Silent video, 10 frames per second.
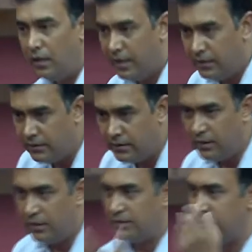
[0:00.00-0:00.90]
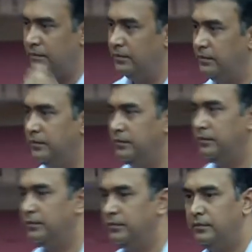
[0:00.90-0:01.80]
light is released.
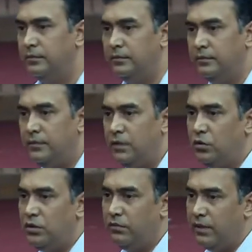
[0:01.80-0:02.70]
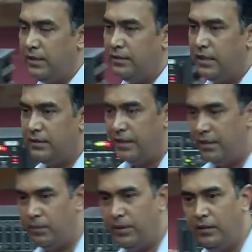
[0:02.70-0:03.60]
Luciferase gets
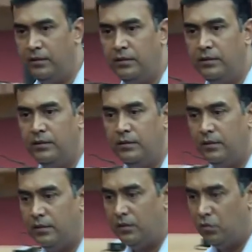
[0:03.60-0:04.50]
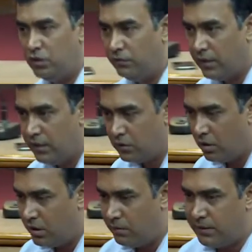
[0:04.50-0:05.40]
ATP, luciferin is already